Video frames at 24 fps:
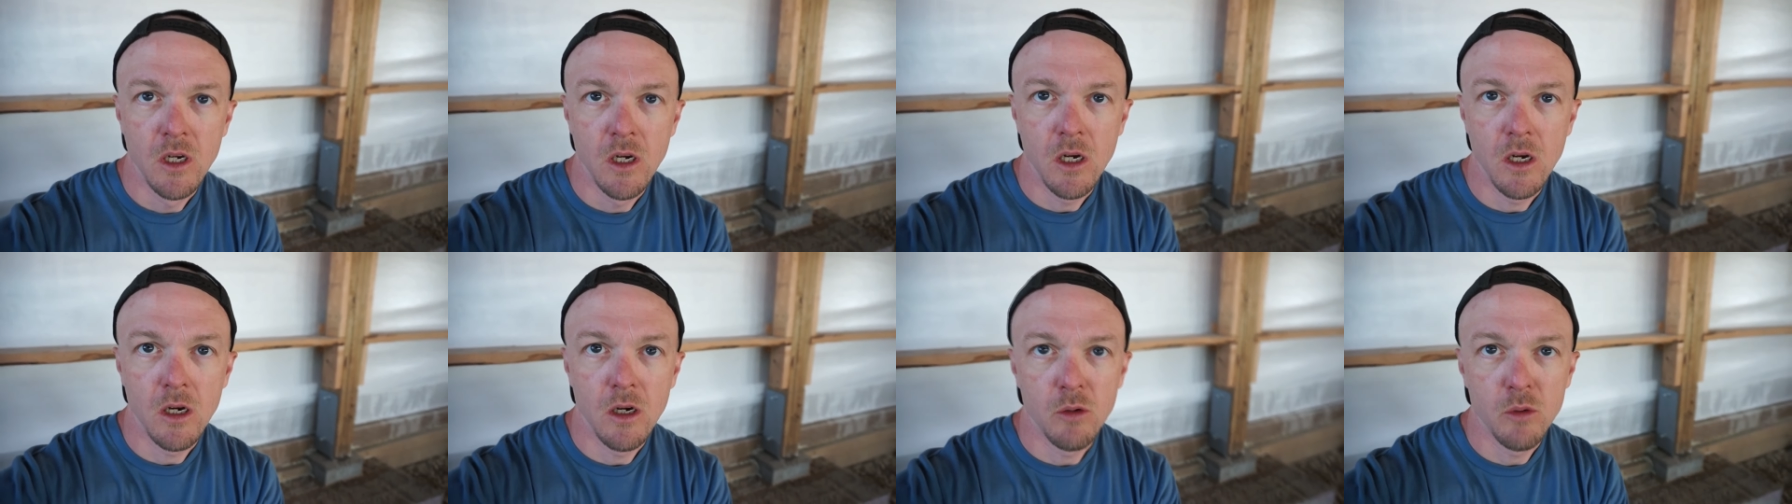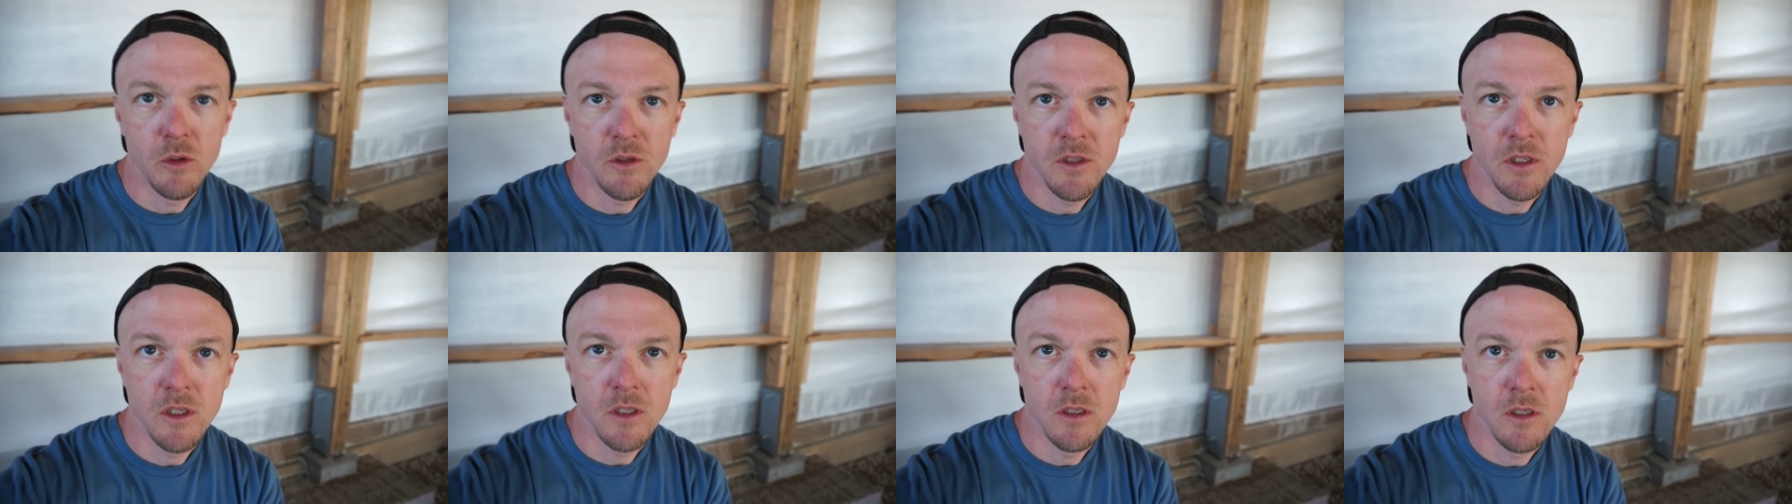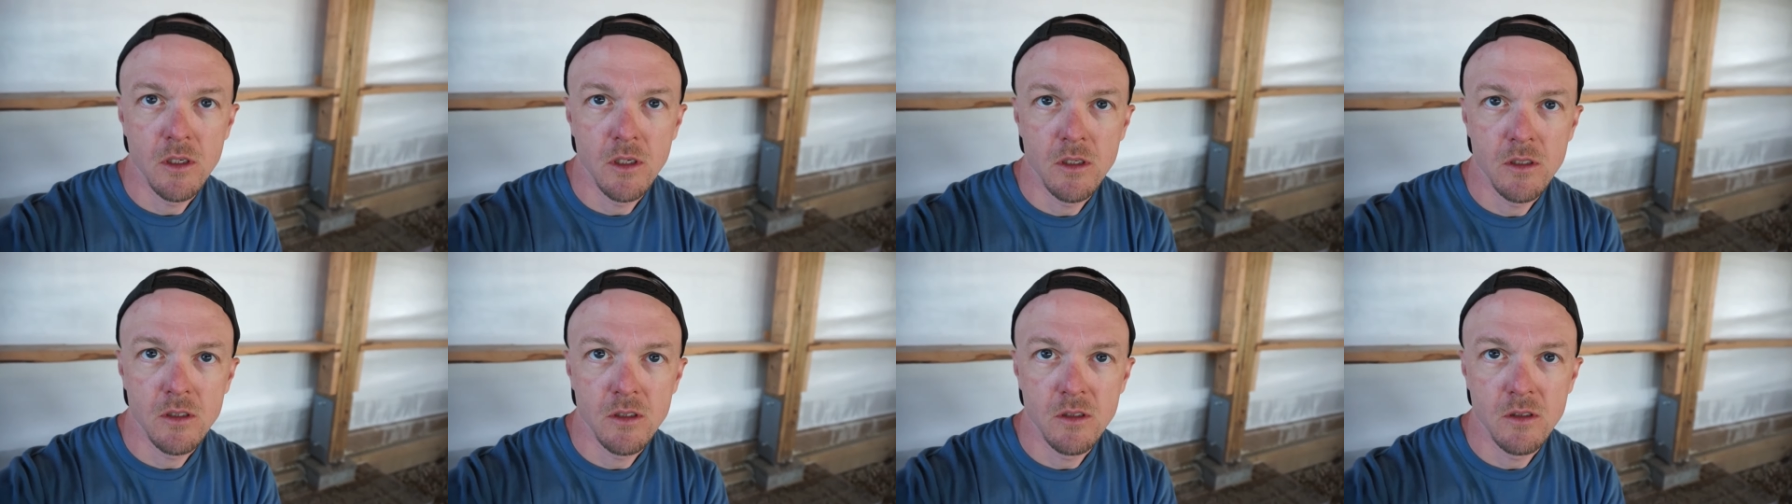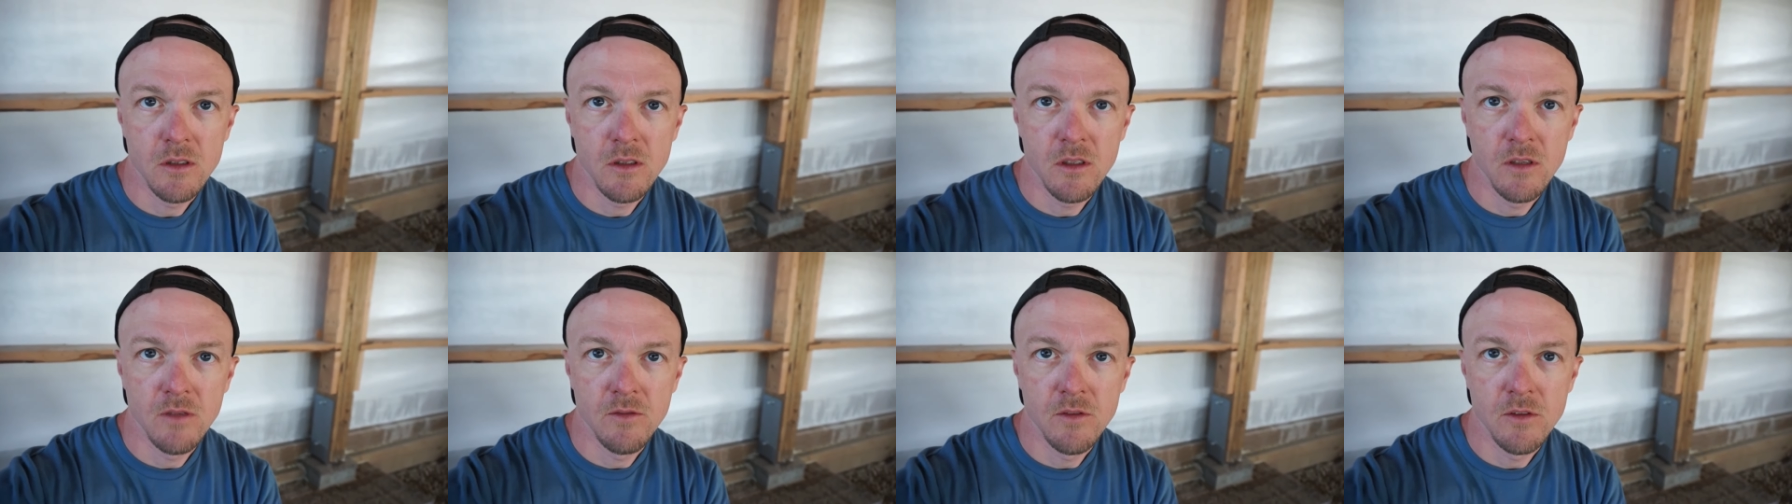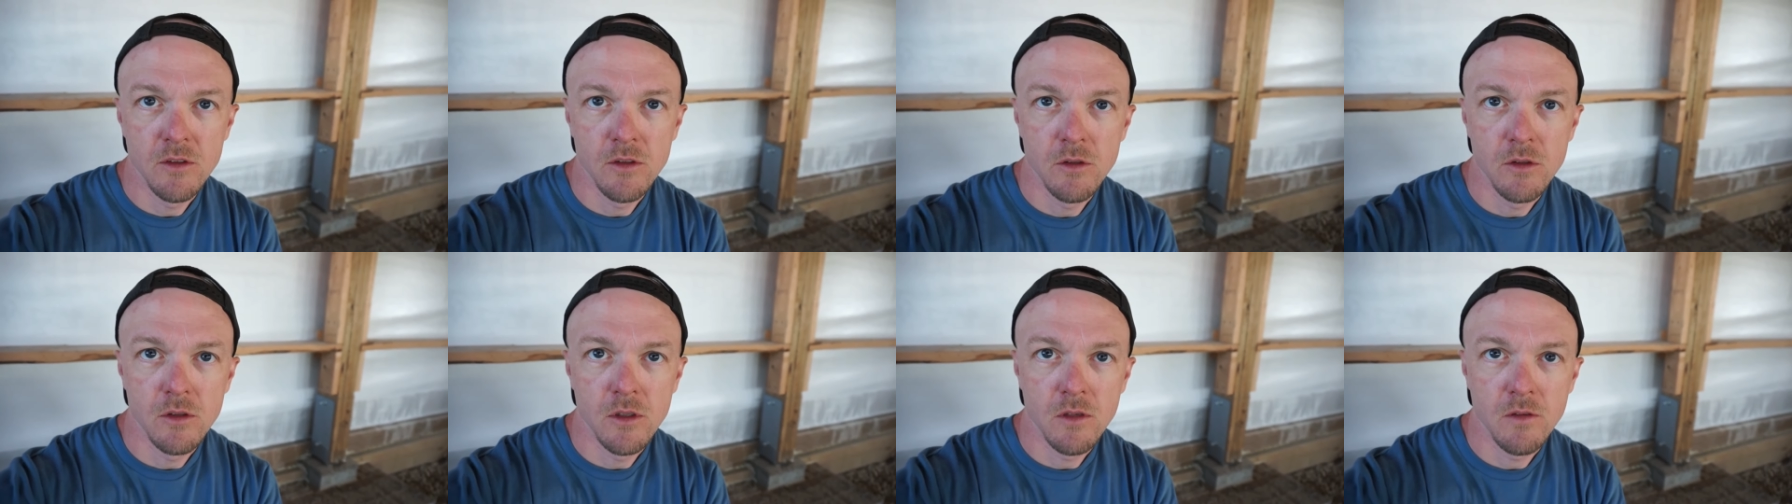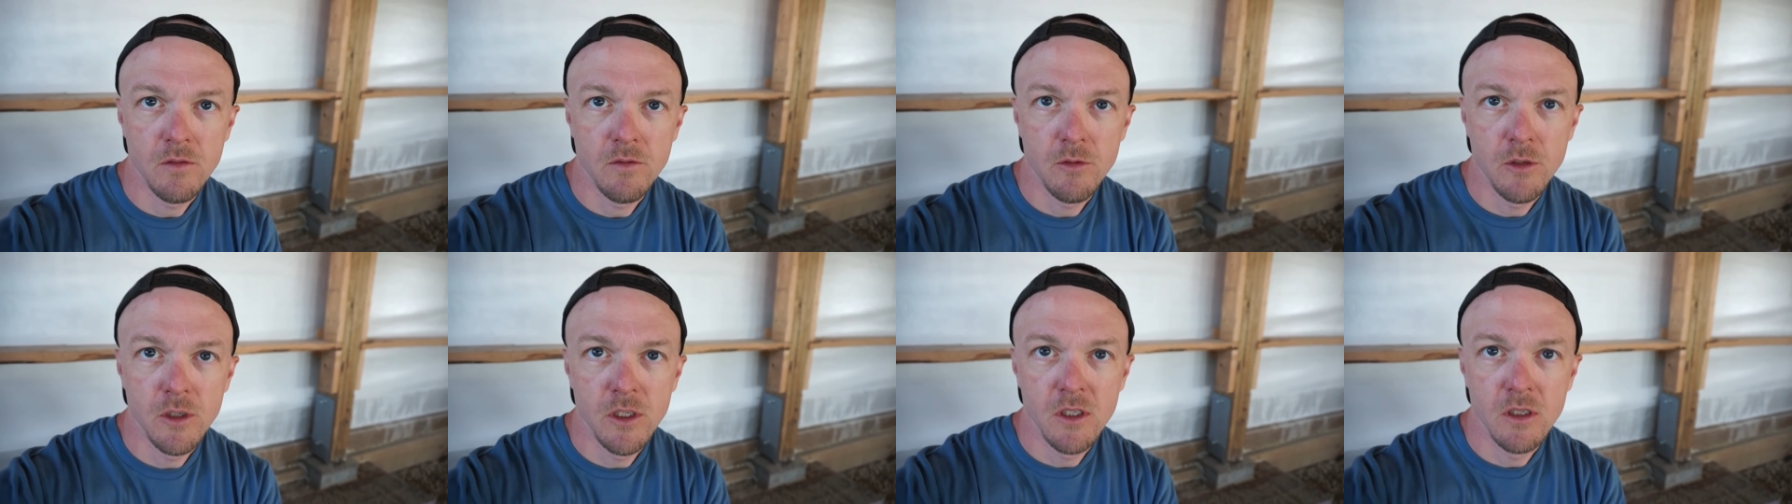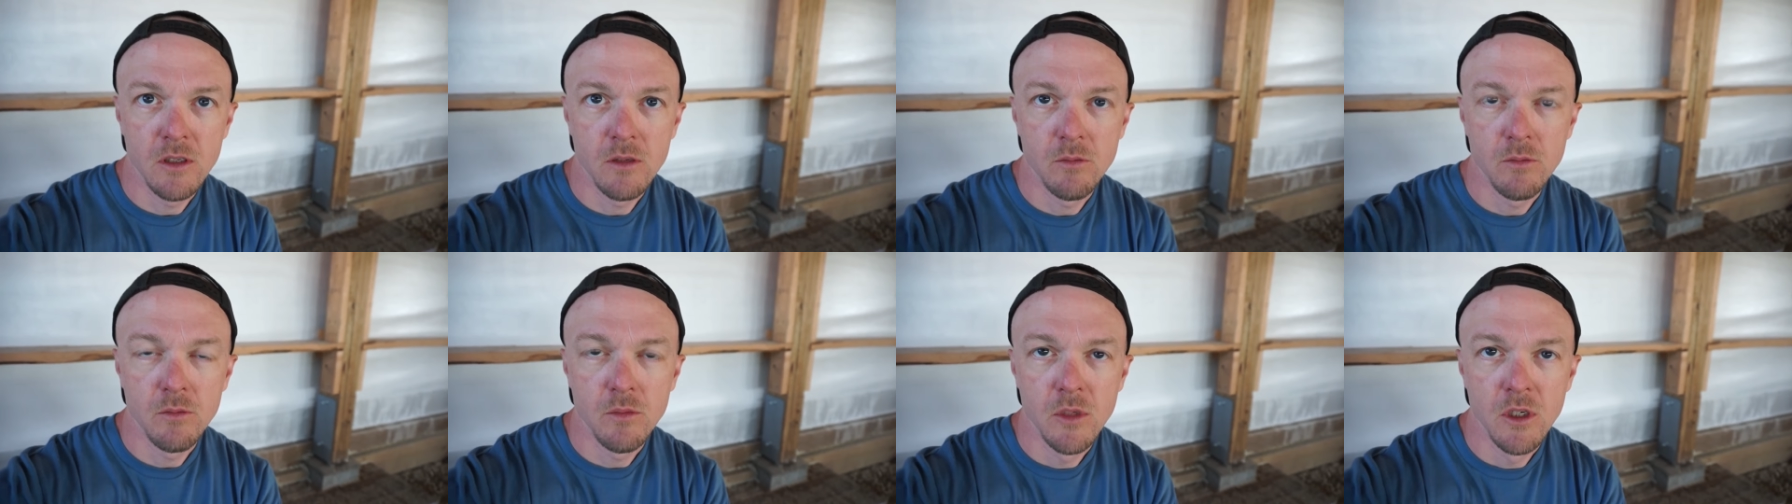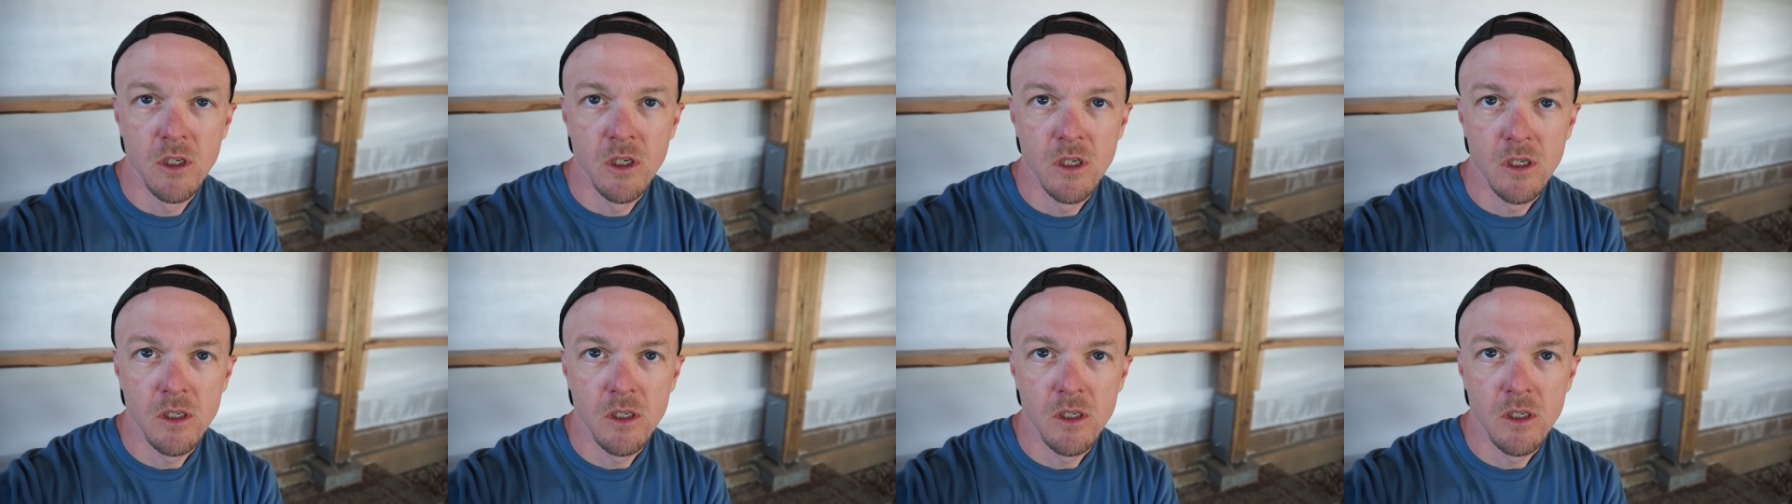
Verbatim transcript: Uh, what that does is gives you the freedom